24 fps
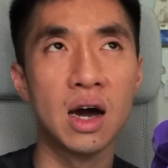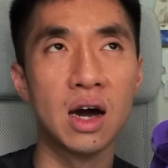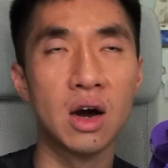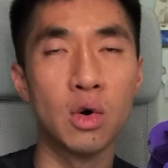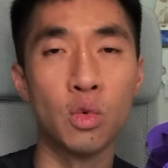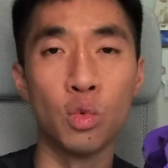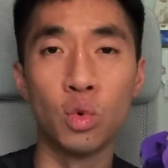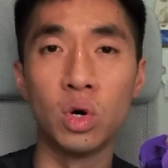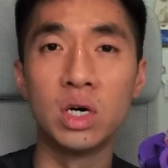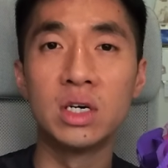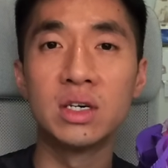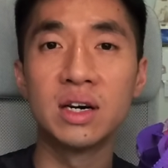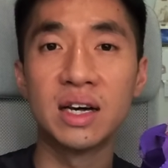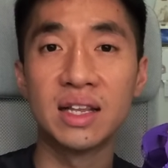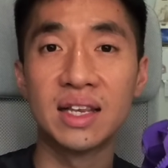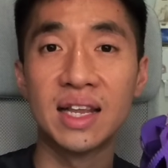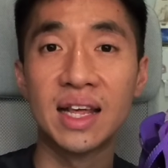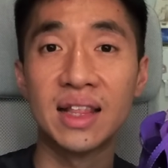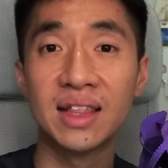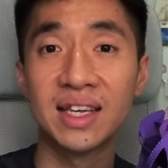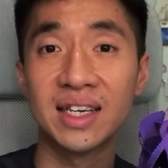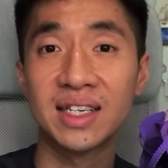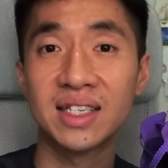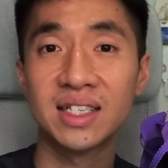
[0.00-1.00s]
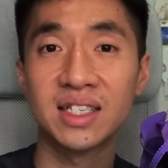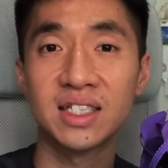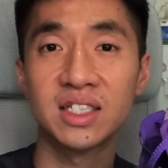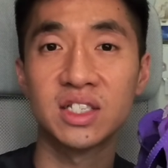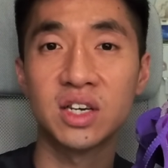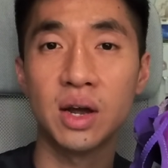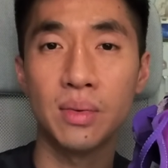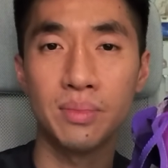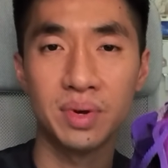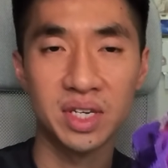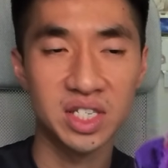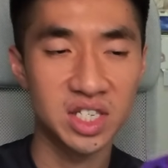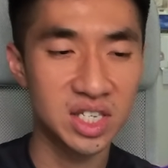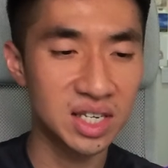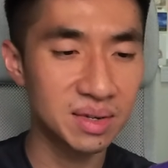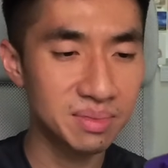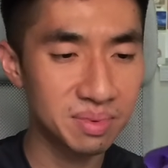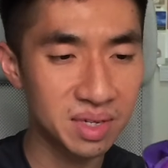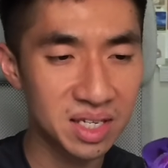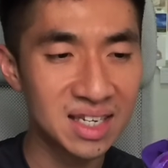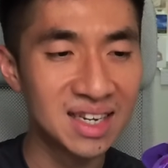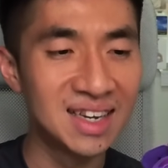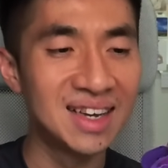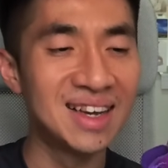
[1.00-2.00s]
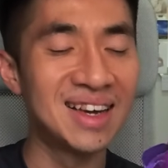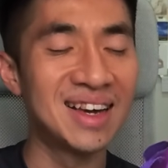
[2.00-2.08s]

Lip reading: World Athletics Championships.